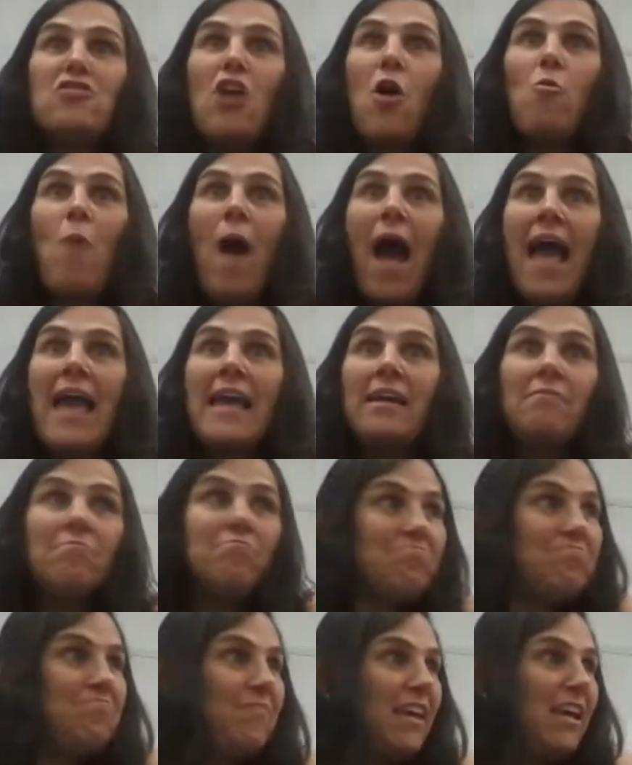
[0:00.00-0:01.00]
So like Snow
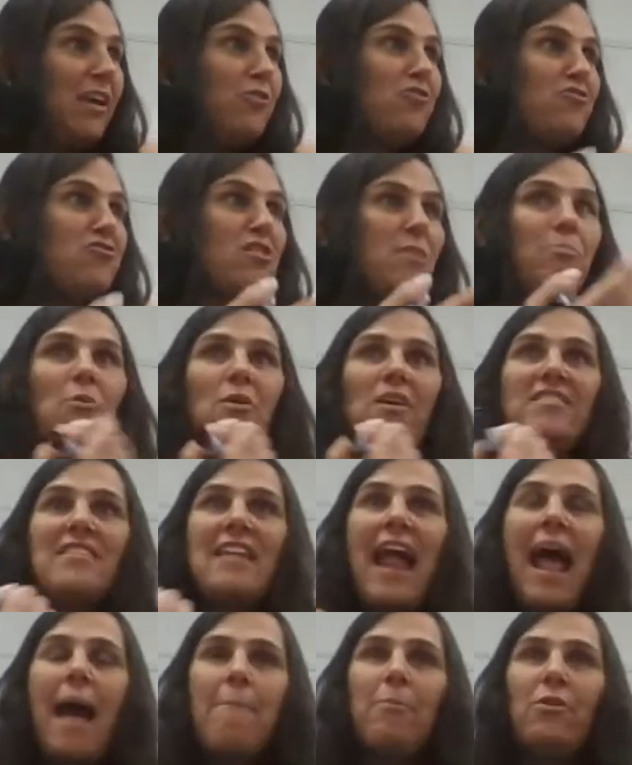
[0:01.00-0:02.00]
White, here's
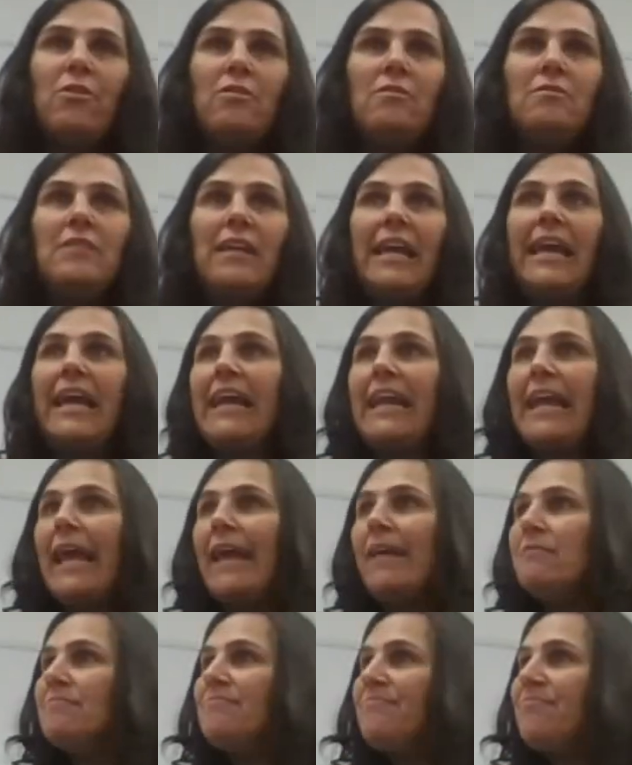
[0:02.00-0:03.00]
the poison
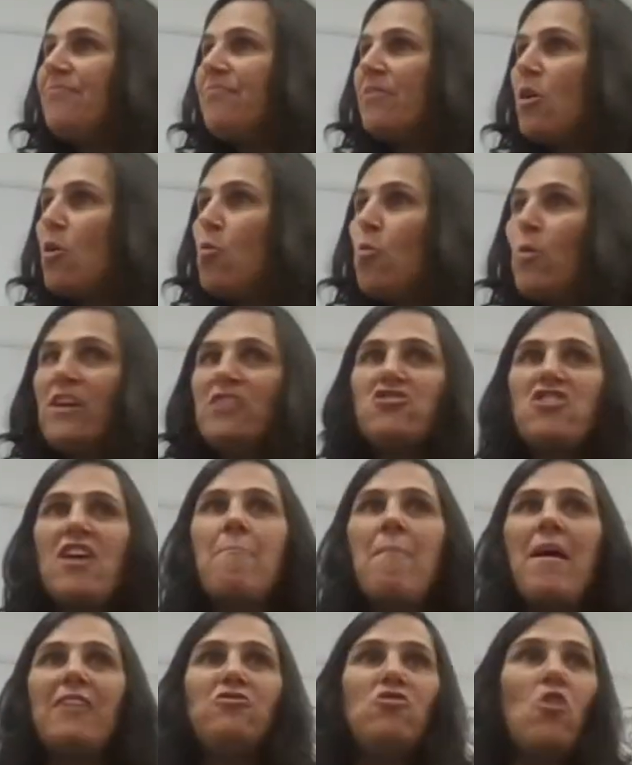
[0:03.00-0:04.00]
apple, eat it.
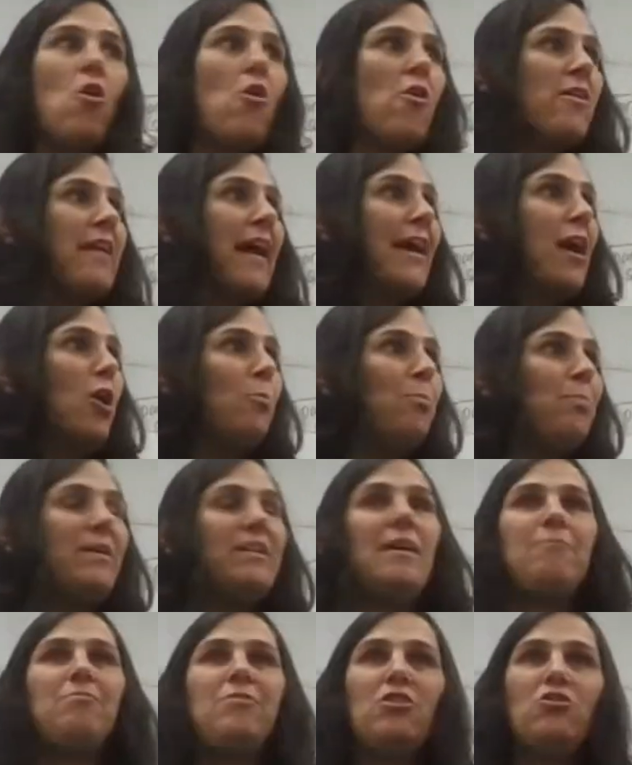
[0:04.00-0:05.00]
The witch at my door, and
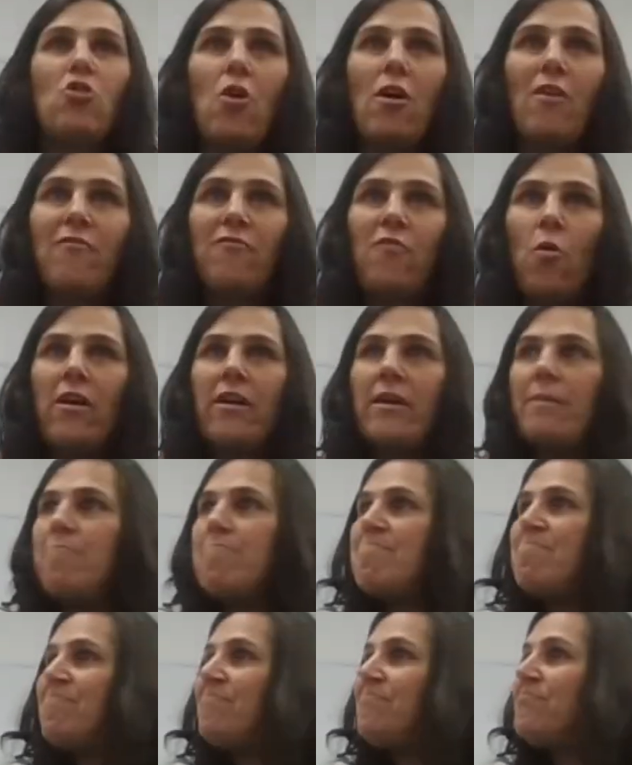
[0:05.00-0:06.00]
I opened up the
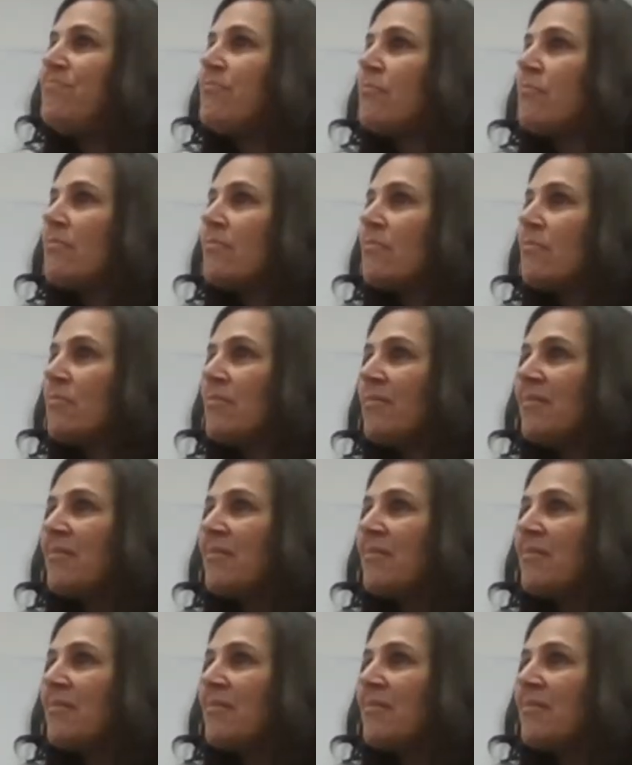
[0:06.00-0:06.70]
door for him.